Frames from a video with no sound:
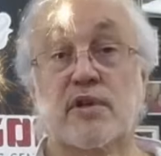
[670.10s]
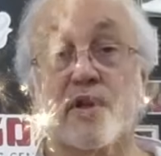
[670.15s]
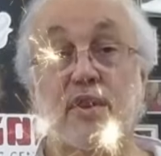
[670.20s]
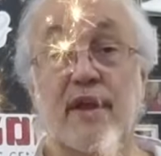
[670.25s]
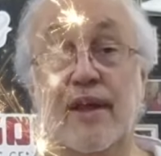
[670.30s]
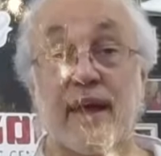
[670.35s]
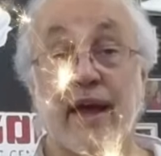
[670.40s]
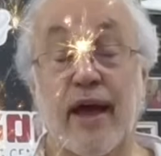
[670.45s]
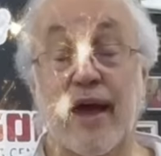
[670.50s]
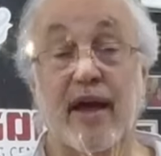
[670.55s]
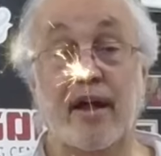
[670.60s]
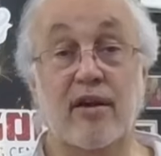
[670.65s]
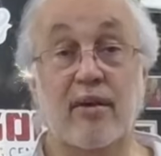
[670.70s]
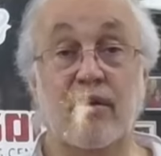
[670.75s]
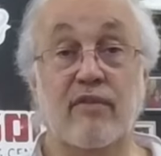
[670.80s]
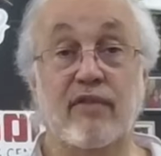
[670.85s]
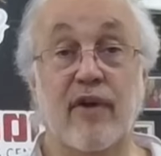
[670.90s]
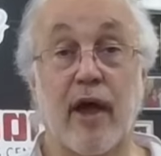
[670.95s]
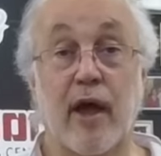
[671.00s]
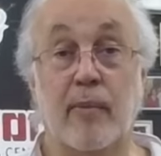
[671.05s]
to the end
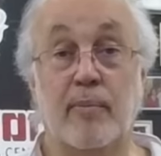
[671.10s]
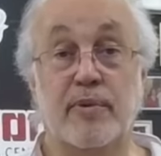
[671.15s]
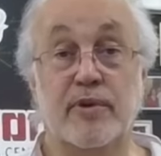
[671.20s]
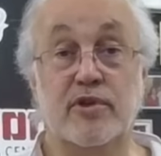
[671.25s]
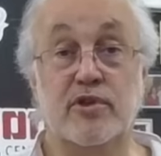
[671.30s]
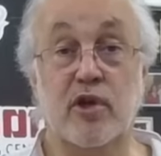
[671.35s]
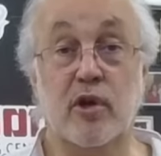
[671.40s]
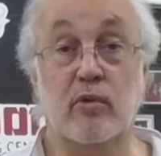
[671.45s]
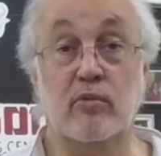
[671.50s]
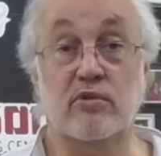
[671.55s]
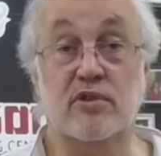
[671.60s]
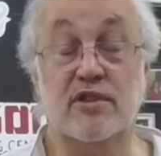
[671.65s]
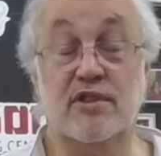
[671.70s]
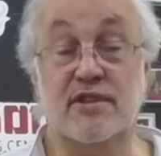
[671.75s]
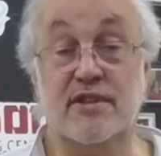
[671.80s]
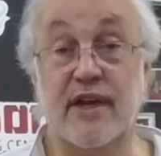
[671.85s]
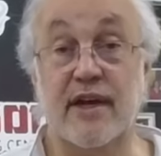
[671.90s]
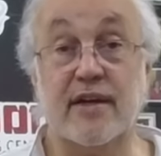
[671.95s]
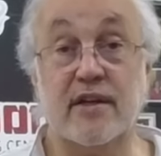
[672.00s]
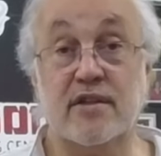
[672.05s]
of episode
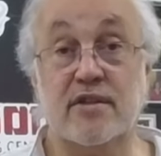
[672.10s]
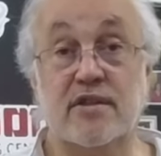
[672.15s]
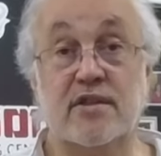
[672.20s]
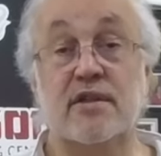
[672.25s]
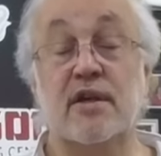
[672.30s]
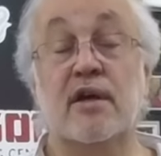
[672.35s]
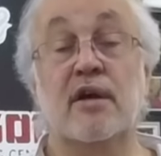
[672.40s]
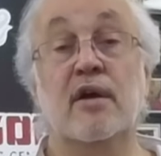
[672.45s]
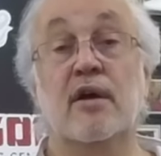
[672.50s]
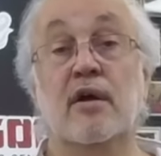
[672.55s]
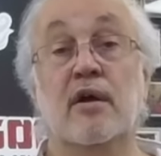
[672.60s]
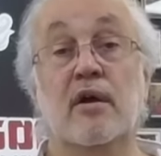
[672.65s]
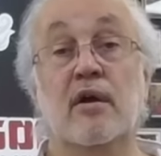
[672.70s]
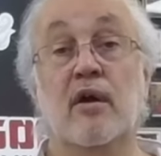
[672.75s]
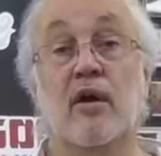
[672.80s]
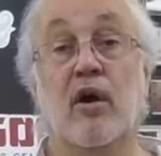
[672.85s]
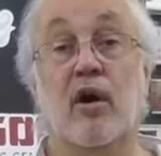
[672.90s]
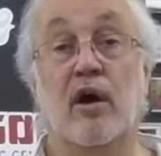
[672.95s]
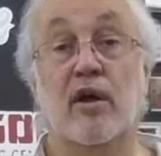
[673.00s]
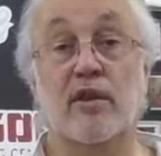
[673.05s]
6
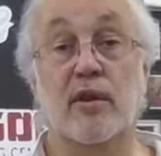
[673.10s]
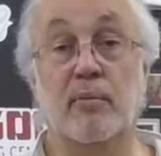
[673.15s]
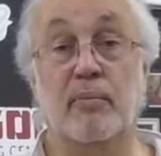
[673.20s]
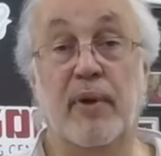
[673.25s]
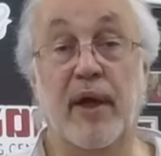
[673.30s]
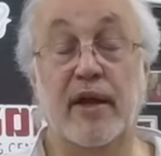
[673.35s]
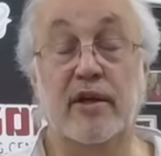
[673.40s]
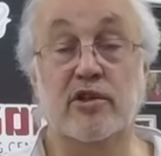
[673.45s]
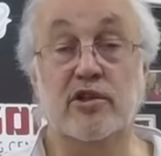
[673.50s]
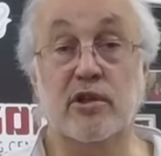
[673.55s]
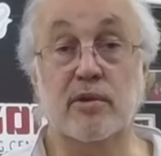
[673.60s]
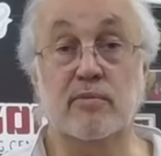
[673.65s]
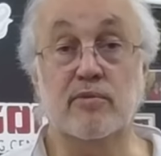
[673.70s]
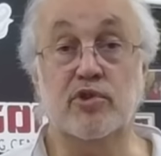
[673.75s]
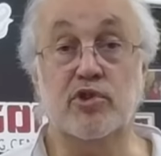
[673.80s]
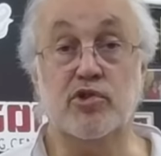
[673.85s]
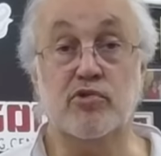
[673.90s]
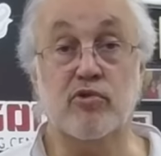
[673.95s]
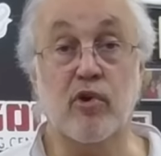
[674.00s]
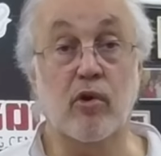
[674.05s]
on the pendulum
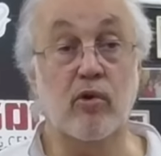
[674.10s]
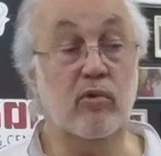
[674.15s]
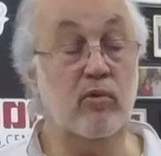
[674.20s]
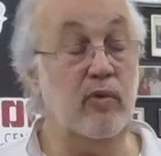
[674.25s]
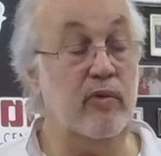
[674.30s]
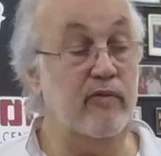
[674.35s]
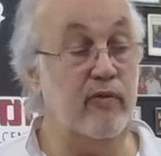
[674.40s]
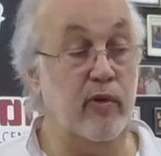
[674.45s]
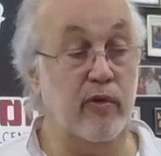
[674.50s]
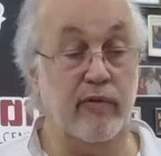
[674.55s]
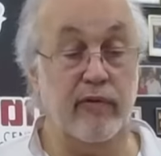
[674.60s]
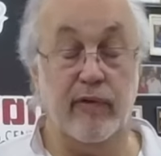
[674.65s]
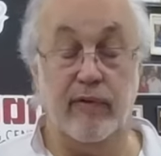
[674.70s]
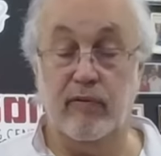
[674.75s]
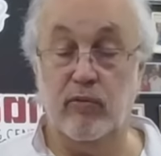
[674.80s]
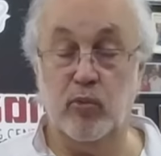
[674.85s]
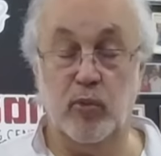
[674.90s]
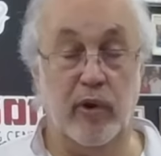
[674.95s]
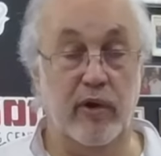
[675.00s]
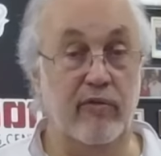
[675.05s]
stroke.
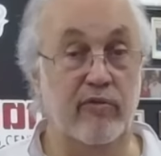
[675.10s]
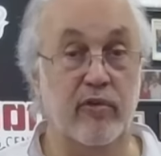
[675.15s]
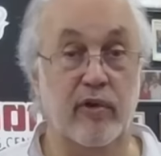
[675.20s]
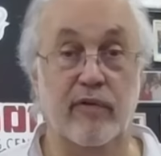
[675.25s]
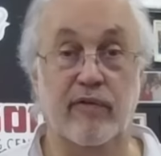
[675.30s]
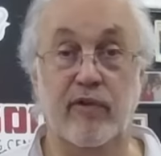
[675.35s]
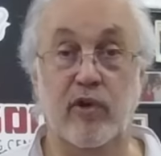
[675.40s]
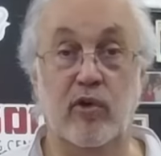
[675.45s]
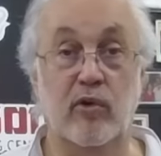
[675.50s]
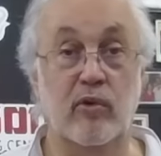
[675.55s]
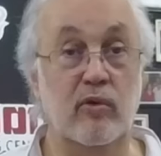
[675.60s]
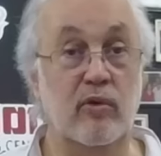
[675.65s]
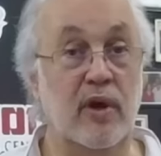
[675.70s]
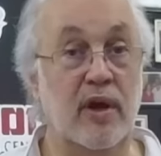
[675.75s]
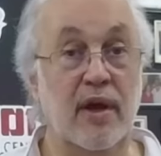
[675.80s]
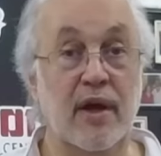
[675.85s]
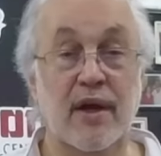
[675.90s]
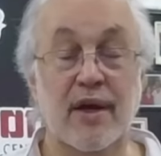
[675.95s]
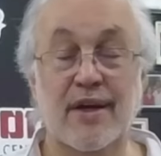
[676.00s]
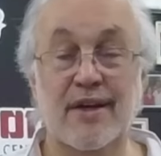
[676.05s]
We've reviewed
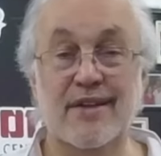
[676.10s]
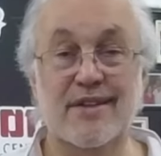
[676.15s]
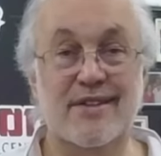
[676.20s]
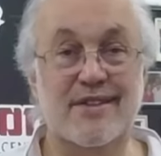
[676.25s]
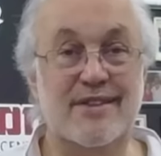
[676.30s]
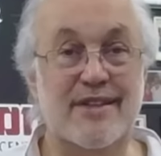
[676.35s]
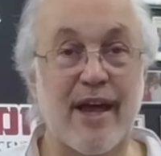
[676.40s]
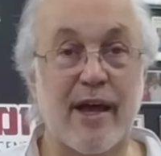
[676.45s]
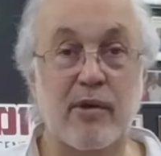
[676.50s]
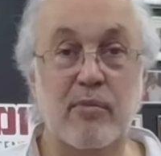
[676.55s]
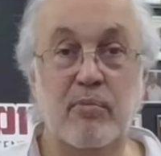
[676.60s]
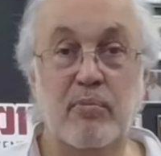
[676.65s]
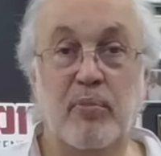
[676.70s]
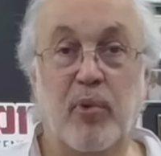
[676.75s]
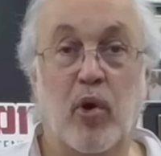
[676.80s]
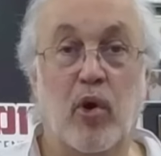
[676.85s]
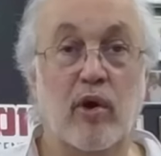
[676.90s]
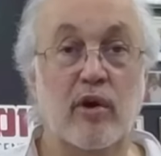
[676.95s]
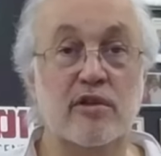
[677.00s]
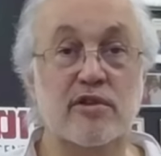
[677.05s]
set,
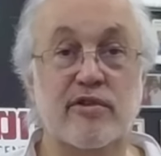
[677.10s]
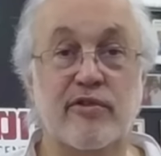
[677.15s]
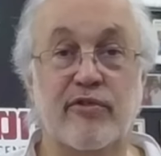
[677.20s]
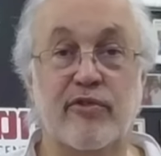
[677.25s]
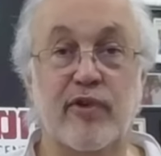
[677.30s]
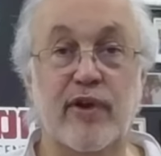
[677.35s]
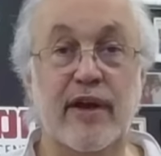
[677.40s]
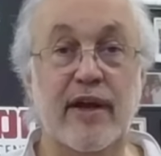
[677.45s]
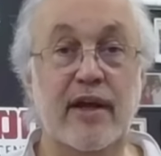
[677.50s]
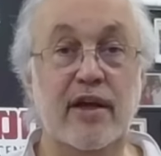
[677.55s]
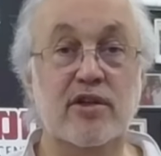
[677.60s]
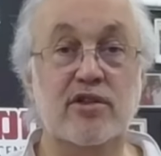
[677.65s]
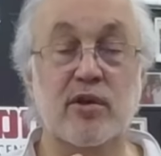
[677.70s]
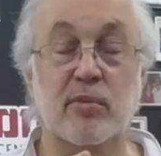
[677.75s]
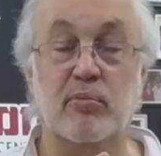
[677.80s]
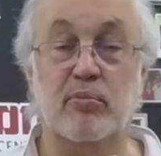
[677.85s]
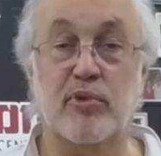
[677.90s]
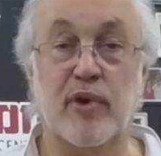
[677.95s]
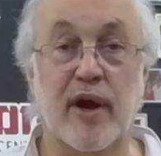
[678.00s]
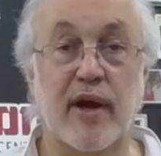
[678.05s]
pause, freeze,
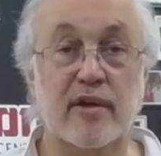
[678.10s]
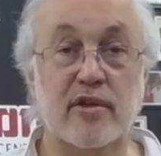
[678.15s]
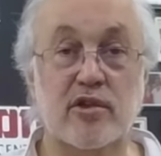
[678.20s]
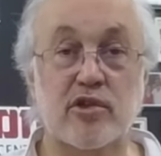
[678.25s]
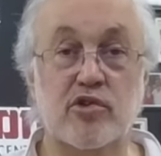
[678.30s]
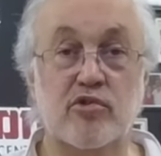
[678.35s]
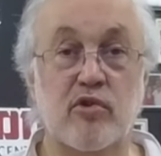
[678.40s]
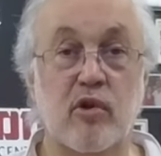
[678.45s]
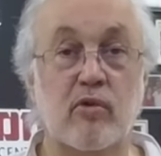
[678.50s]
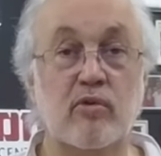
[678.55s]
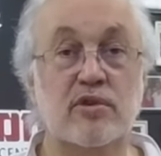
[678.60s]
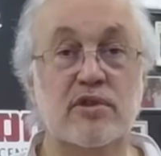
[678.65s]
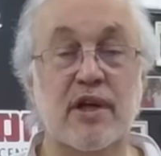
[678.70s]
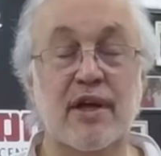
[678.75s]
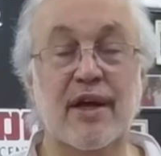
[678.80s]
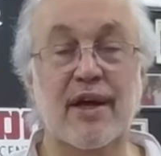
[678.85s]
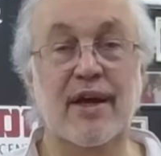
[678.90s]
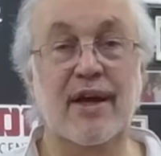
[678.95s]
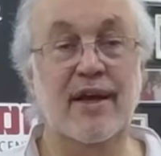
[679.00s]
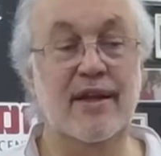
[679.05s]
and practice strokes.
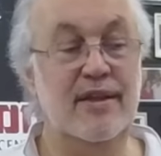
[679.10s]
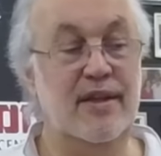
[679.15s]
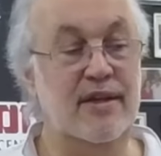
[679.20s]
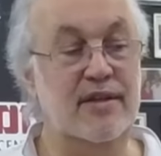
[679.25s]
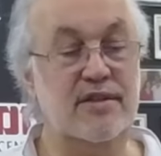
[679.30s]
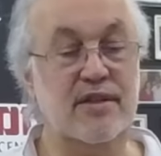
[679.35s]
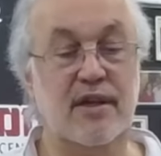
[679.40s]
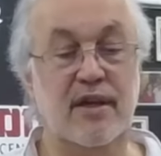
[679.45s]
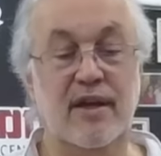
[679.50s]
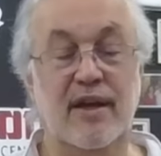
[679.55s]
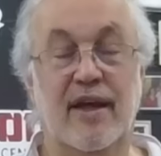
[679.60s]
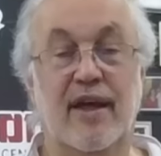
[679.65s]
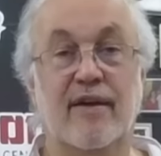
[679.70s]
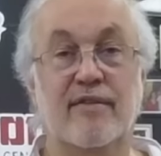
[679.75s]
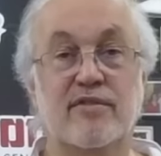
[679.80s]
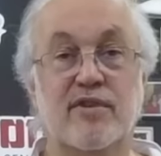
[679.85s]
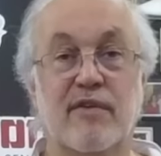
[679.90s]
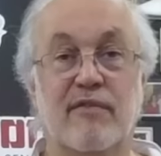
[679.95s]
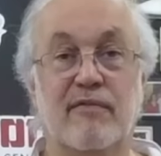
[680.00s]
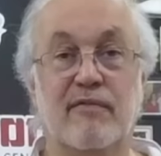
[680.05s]
This
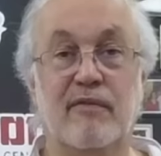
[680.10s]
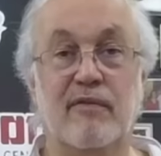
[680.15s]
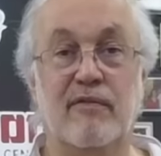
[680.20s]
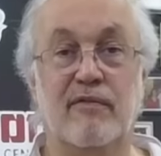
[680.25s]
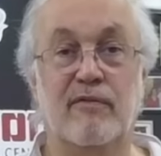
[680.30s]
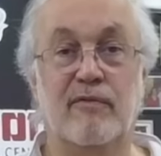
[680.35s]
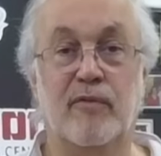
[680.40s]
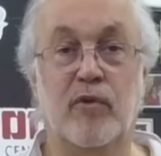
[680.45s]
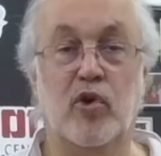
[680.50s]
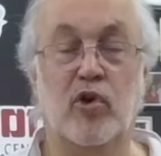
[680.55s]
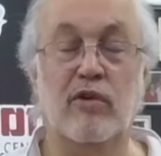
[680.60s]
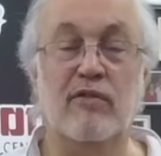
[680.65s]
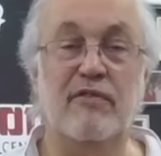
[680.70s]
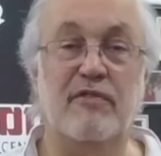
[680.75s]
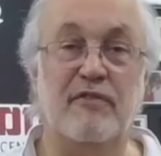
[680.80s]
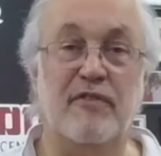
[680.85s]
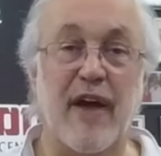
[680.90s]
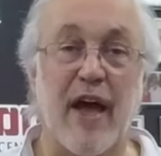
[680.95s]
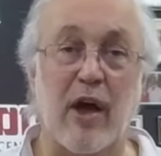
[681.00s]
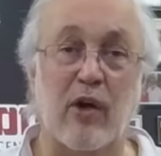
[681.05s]
gives a good
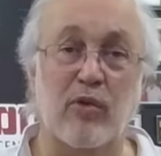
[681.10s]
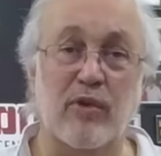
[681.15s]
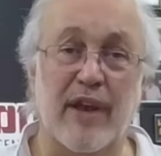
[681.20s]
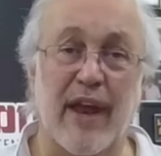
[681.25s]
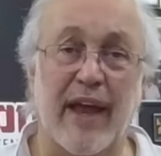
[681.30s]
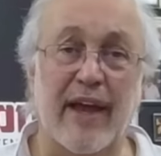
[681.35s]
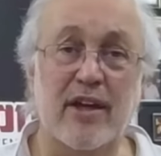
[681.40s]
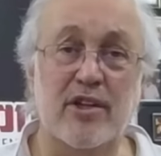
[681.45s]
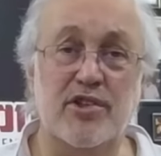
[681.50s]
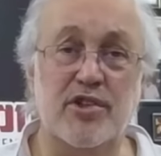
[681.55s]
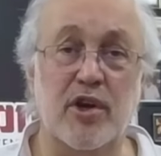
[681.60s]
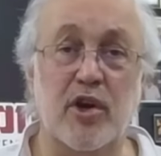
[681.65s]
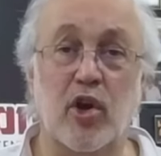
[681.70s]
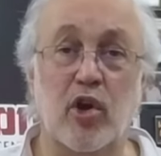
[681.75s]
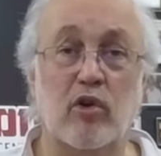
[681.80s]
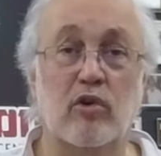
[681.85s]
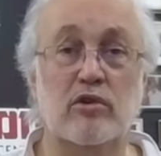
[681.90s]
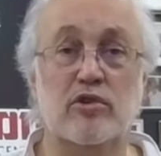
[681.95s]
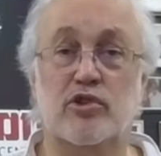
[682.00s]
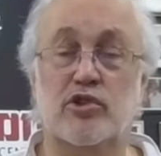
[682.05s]
foundation, a
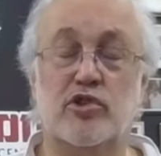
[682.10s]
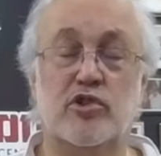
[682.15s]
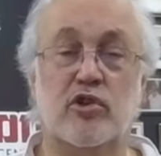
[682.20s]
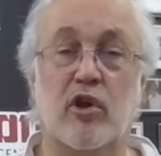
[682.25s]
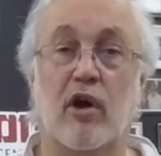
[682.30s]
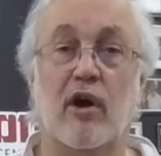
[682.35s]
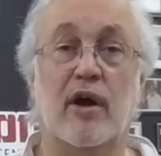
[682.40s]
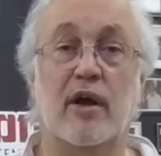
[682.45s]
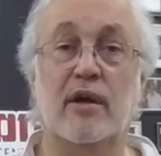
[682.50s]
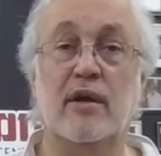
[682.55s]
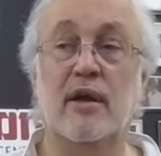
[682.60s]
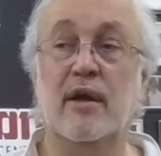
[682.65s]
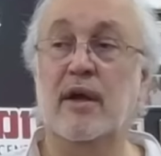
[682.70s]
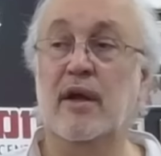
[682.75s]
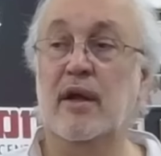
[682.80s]
good start.